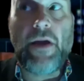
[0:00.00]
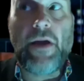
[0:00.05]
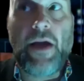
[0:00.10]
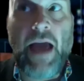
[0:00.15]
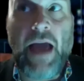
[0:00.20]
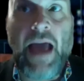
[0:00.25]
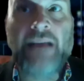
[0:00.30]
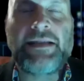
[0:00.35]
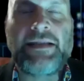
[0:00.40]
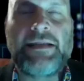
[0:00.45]

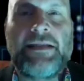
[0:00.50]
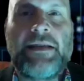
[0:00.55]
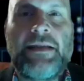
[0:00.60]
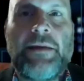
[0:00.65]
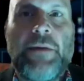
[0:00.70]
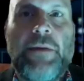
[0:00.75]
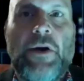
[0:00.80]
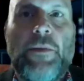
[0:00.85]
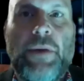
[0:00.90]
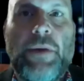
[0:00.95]
as a
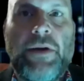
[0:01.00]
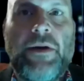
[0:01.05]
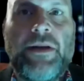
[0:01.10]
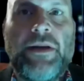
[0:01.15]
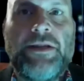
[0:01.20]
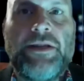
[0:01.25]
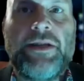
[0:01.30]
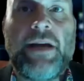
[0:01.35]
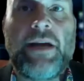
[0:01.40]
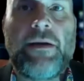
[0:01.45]
CMO. But go
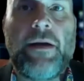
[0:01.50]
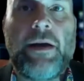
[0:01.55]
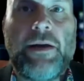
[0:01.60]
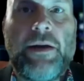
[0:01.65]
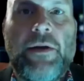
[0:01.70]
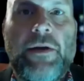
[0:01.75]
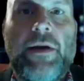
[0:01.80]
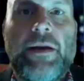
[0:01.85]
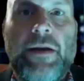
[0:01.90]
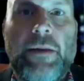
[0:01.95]
ahead, Jen.
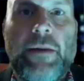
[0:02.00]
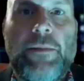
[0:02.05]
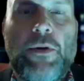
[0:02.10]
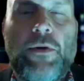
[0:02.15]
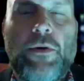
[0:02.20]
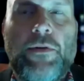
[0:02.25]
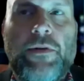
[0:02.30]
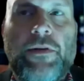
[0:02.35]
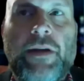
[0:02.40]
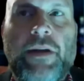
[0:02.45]
Go ahead,
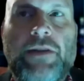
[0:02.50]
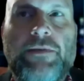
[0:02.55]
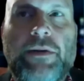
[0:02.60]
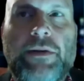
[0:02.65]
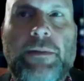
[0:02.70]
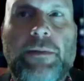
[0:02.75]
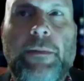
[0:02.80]
Pearl, with your next question.